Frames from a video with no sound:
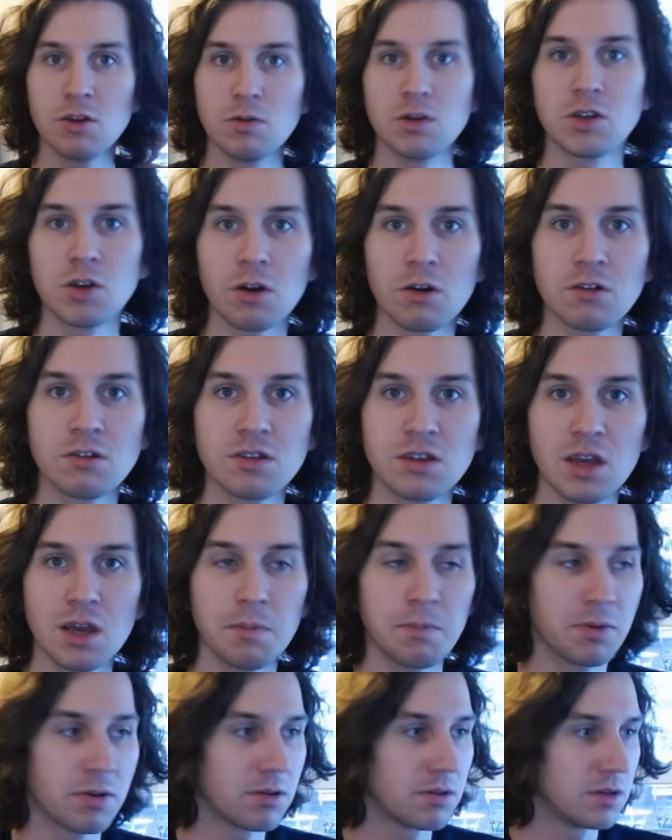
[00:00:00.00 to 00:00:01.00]
a turn
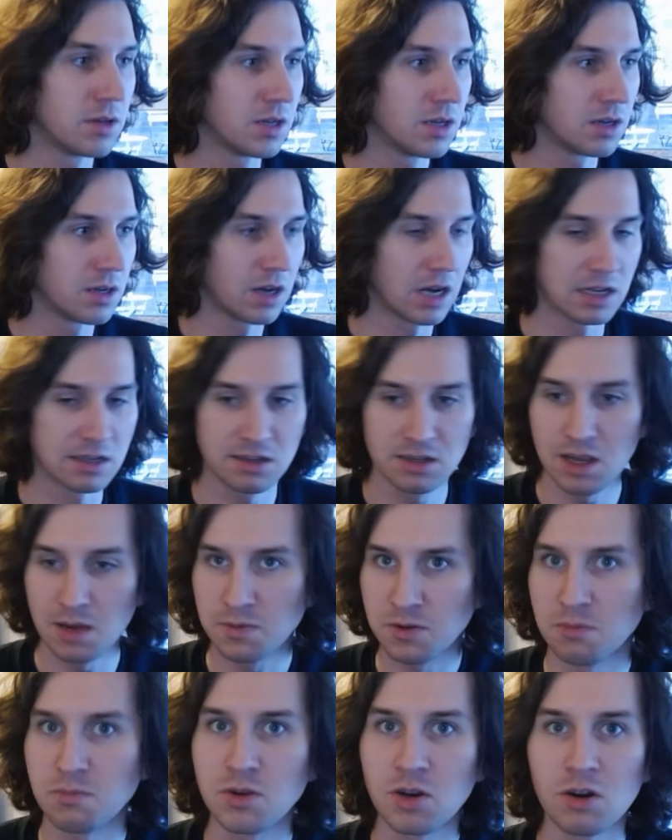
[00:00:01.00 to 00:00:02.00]
skip. I skipped
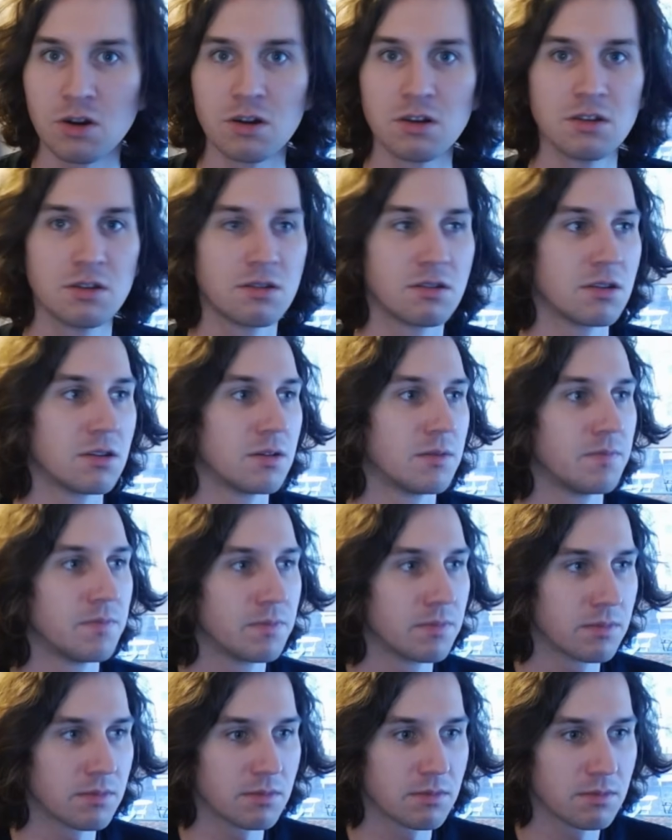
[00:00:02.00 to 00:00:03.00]
some turns,
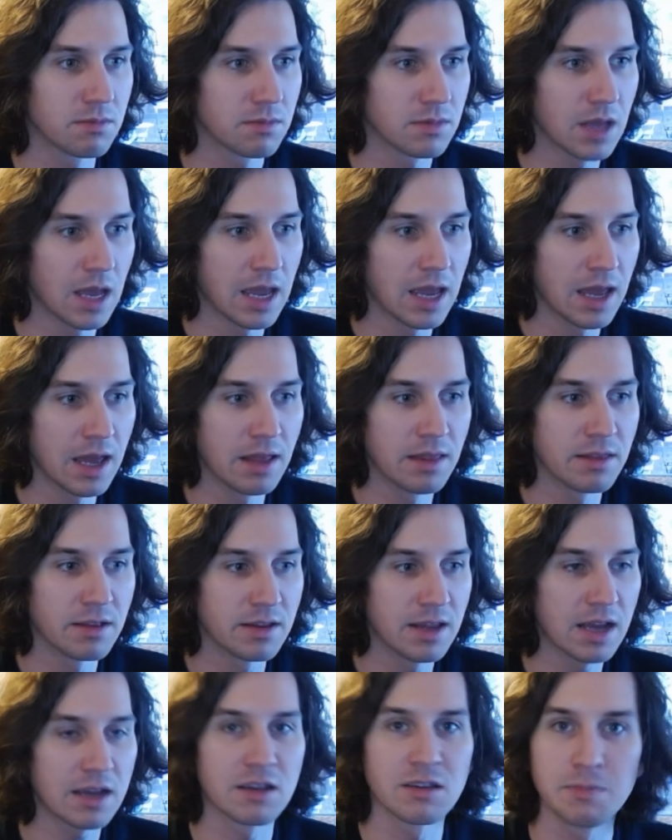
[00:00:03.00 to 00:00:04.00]
and the
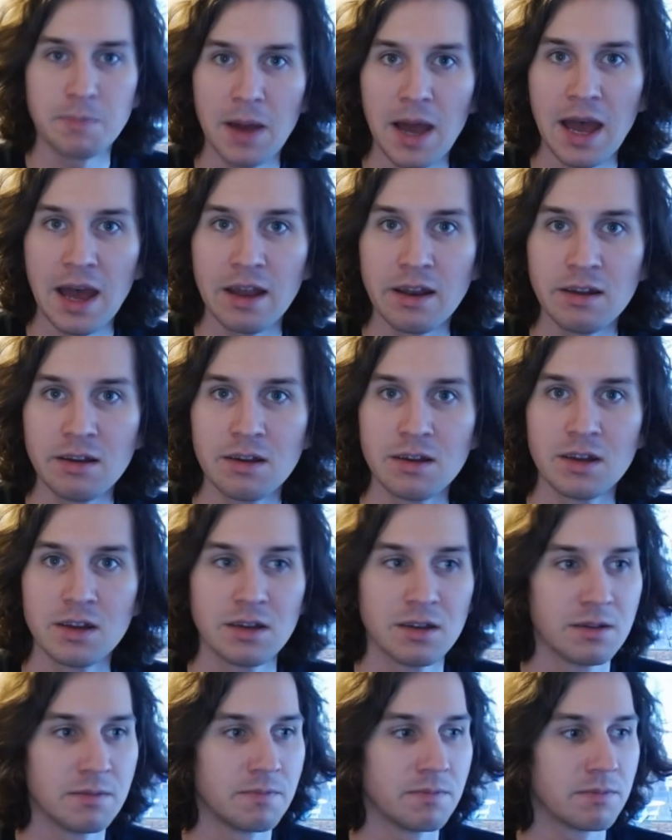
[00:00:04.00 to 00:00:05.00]
deck is bad.
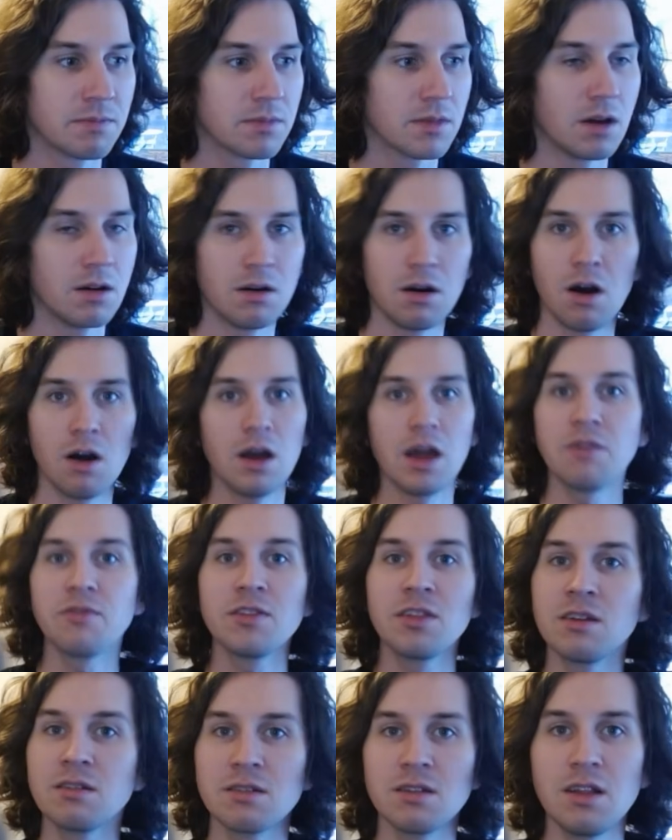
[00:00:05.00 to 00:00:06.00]

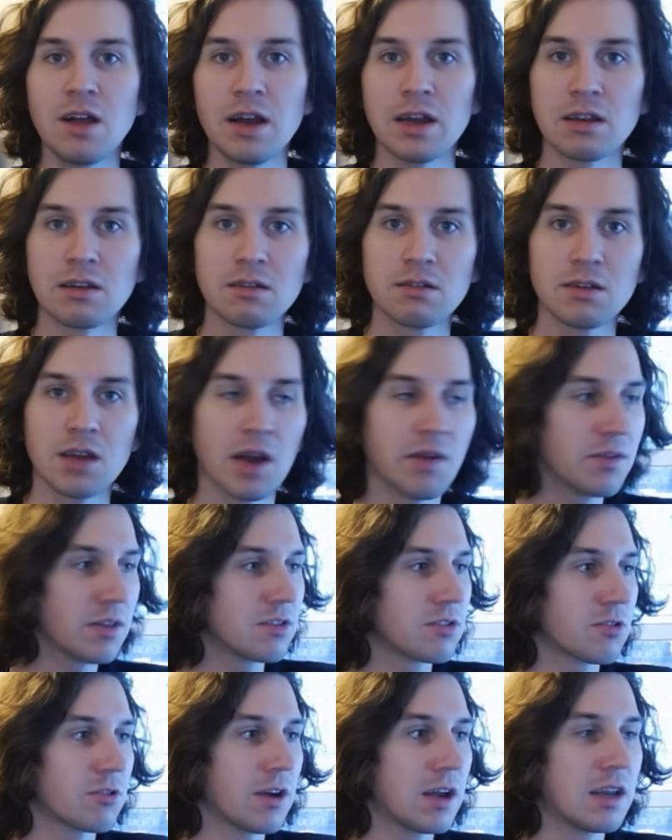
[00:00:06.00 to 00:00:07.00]
Everything's aligned.
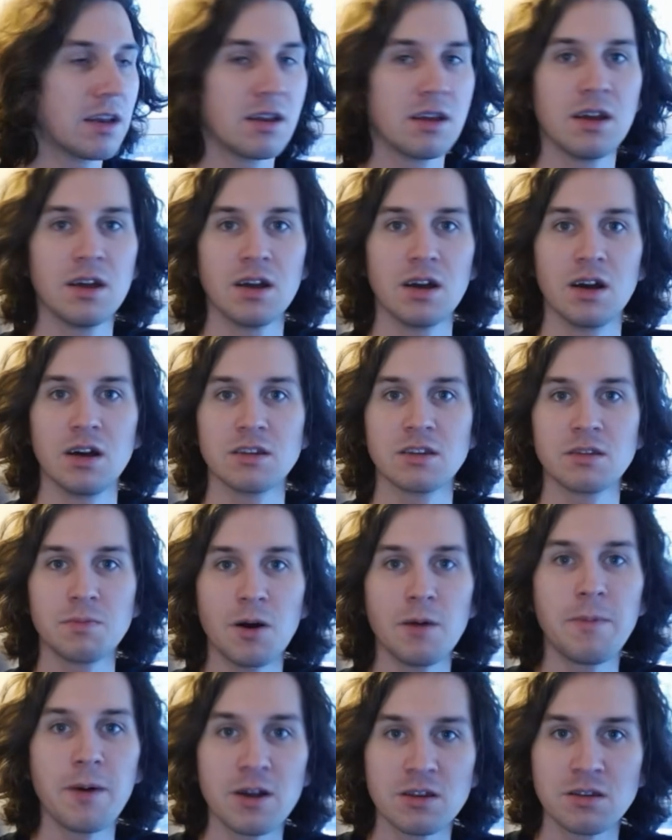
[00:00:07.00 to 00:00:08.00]
Everything's great. A
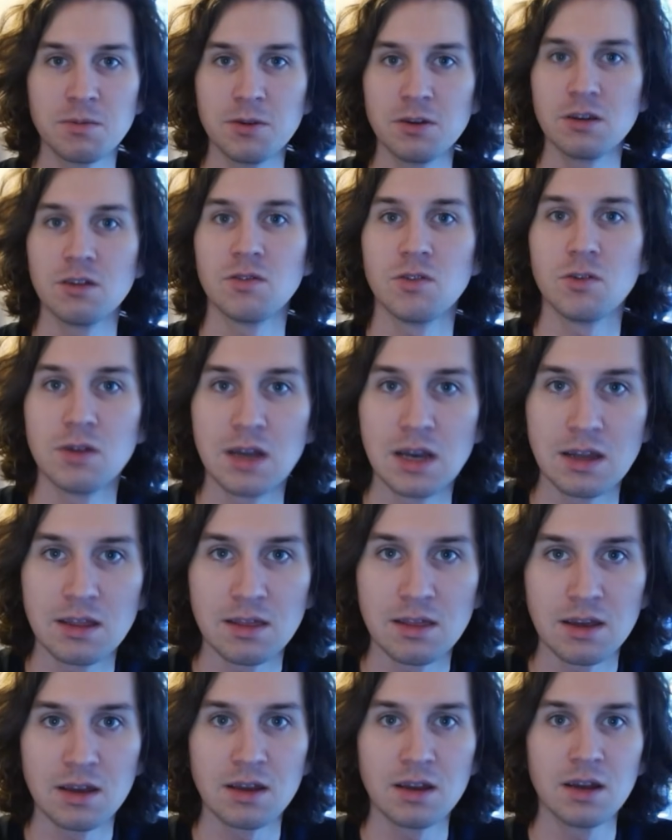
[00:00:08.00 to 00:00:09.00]
small possibility of doing
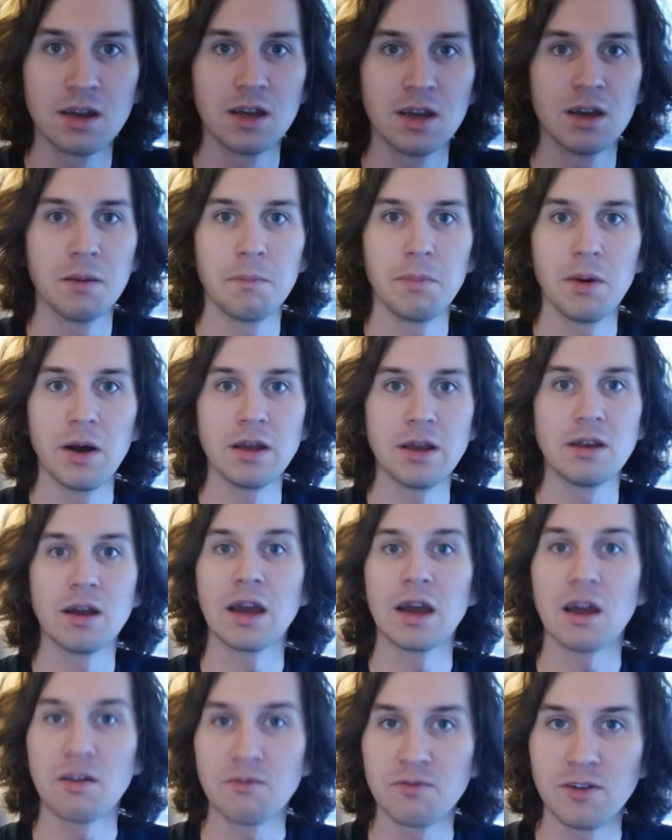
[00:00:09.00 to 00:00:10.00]
anything, but I
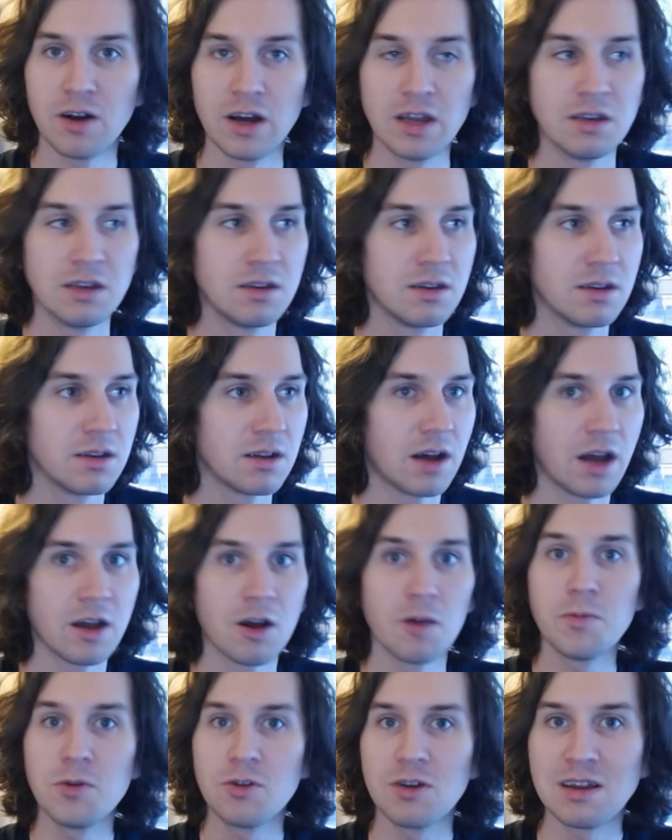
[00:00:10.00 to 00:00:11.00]
had fun. I
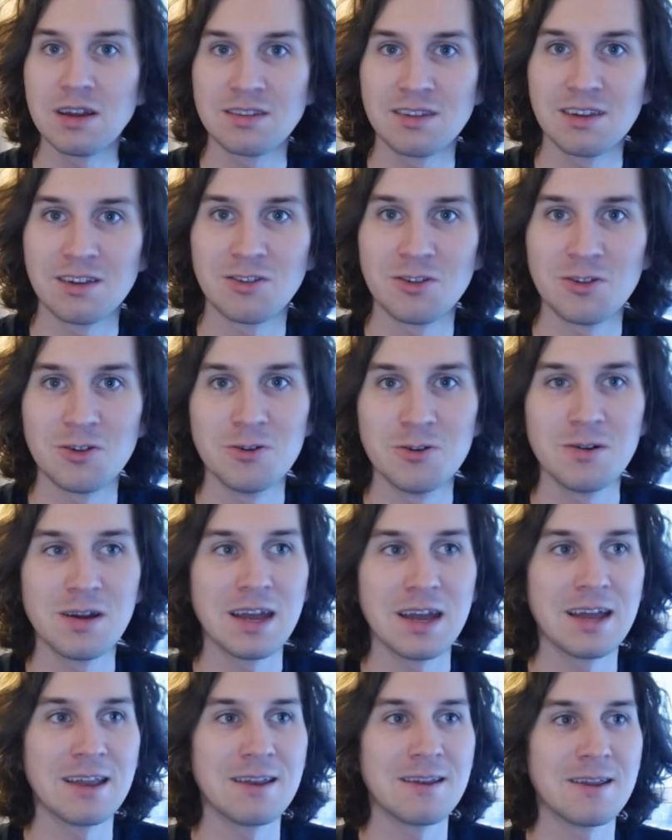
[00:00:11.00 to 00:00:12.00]
hope you guys did too,
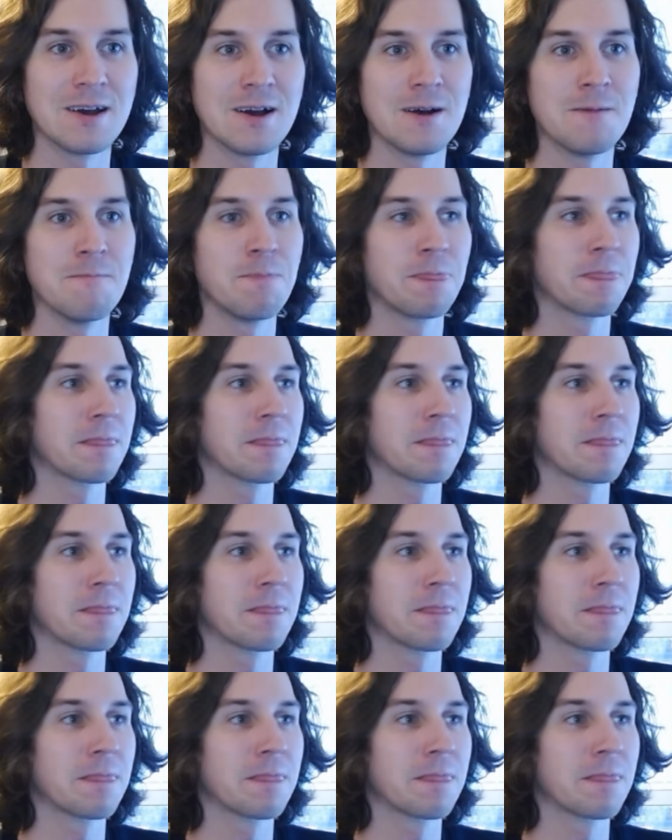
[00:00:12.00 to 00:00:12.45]
and